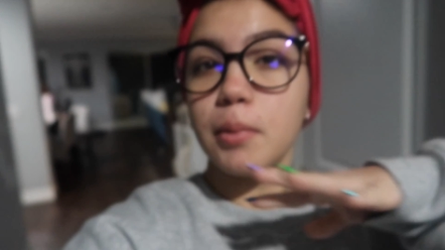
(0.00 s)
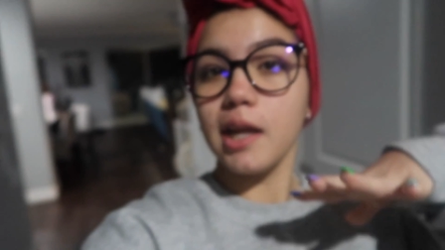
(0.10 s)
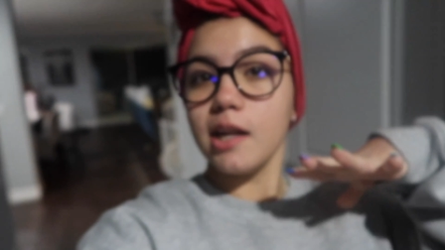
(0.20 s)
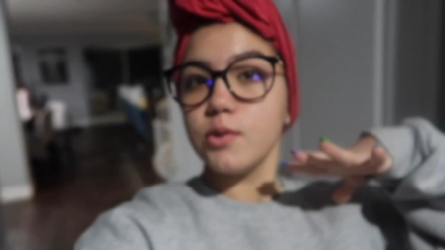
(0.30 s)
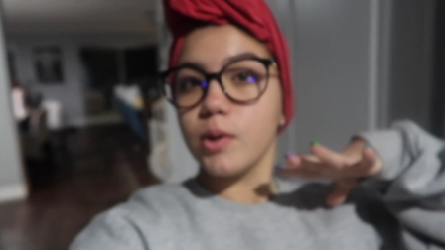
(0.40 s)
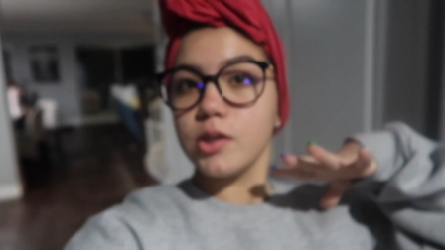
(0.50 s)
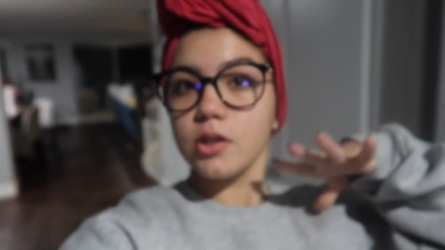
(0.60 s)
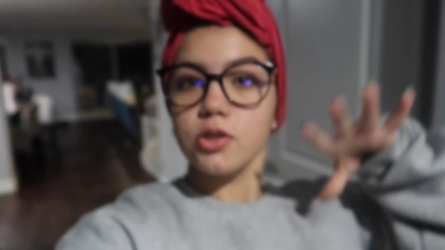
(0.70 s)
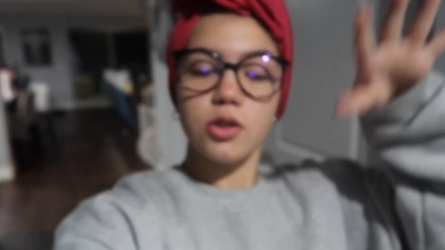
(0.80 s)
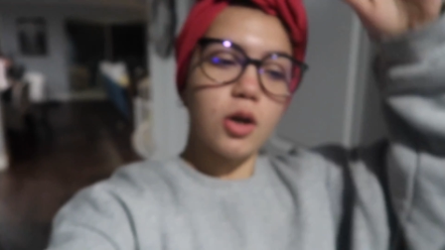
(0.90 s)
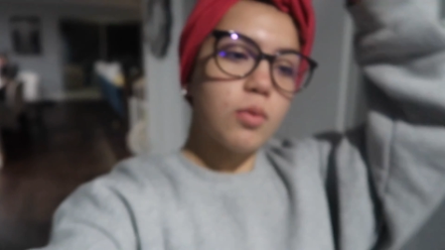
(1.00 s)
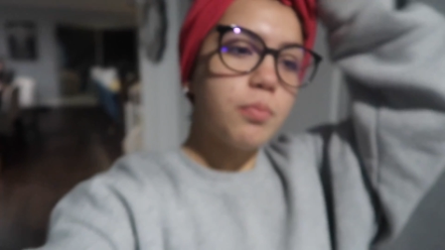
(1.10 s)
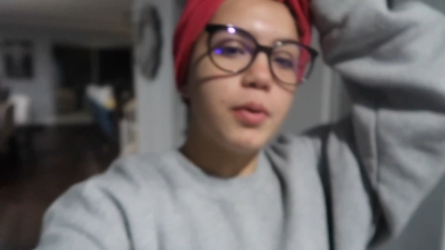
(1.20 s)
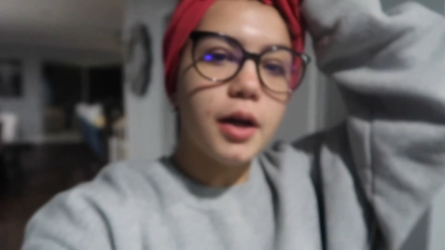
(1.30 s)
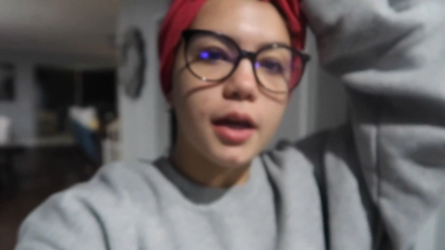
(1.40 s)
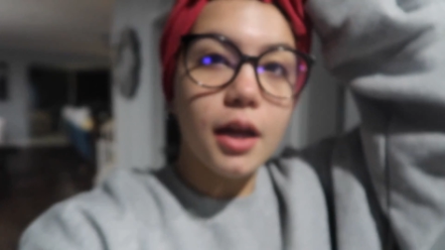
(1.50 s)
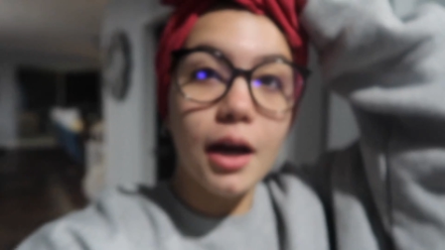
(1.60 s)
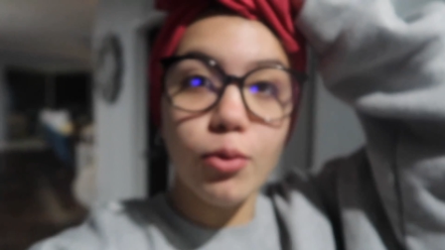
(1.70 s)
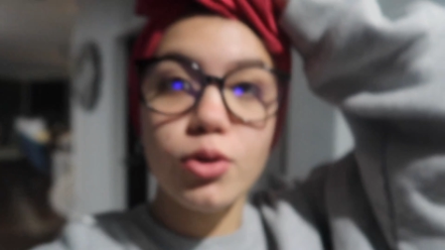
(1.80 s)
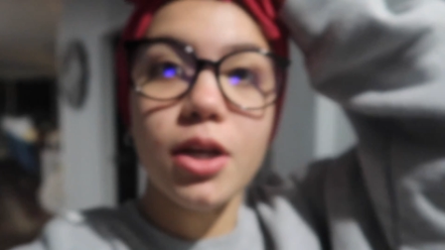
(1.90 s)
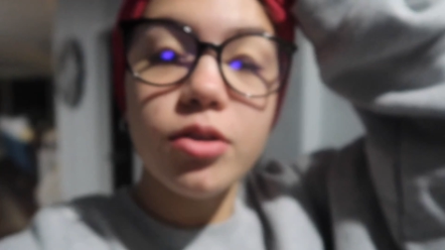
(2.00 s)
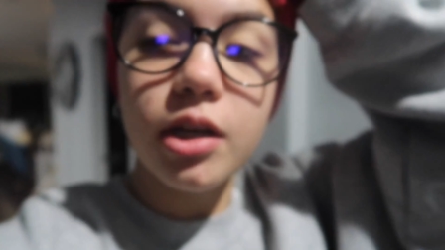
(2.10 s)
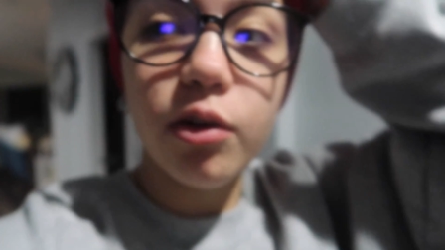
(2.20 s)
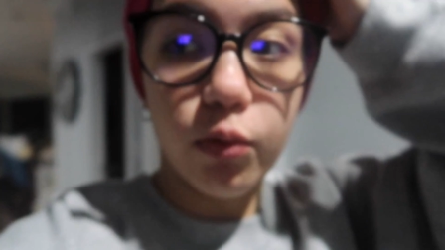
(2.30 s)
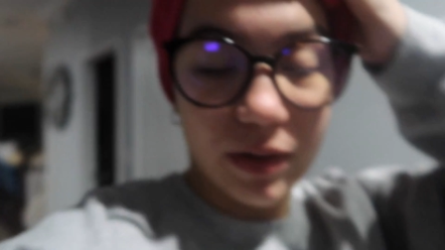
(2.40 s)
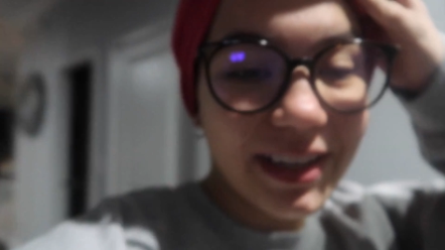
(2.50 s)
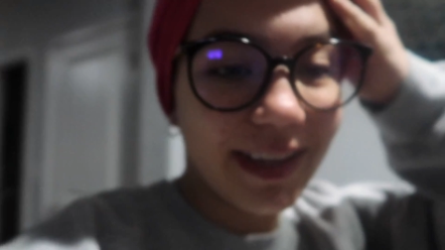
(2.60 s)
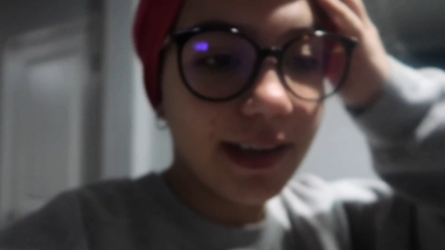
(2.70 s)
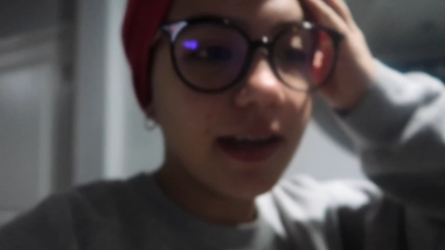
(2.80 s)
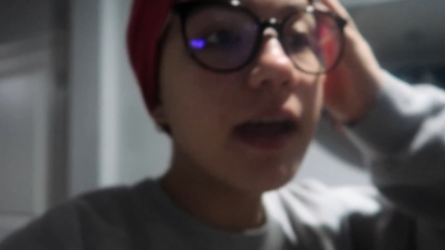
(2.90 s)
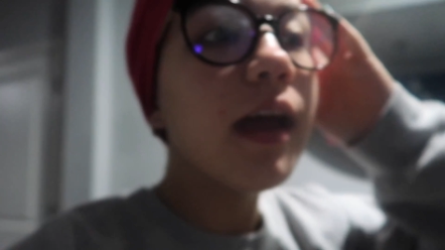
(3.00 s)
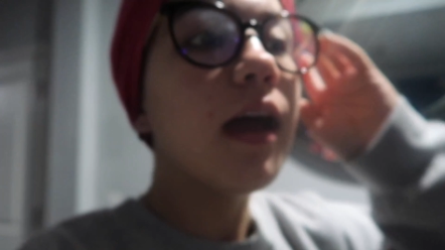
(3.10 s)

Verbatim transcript: My dad is watching a show, but I was outside reading.